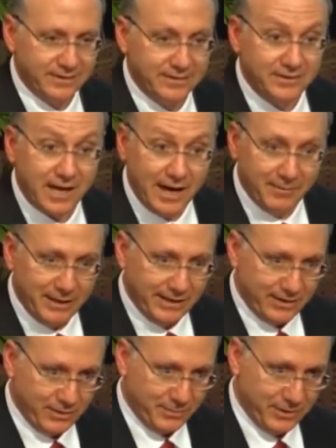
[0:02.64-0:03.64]
Tommy.
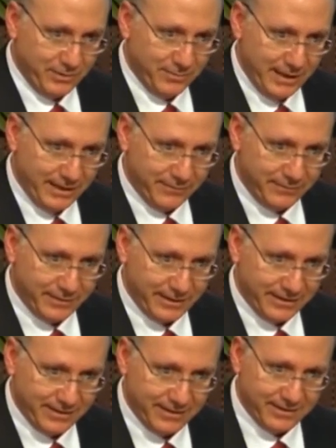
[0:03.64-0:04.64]
I hope you don't mind if
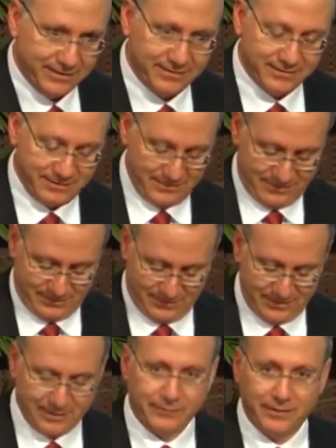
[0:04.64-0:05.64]
I,
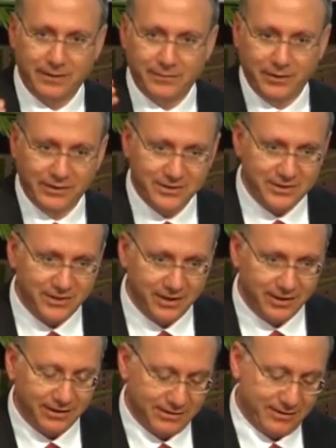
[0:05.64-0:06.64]
in front of all these
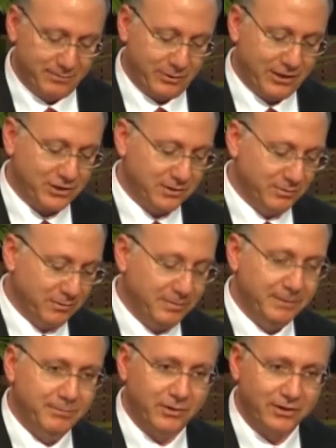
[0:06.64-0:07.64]
young, impressionable
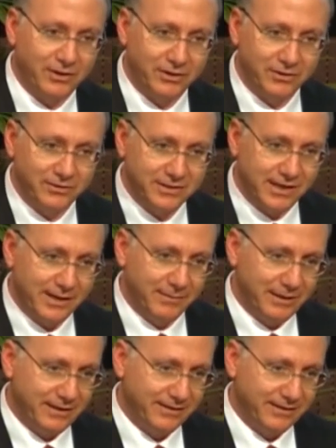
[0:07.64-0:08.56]
people, call you Tommy.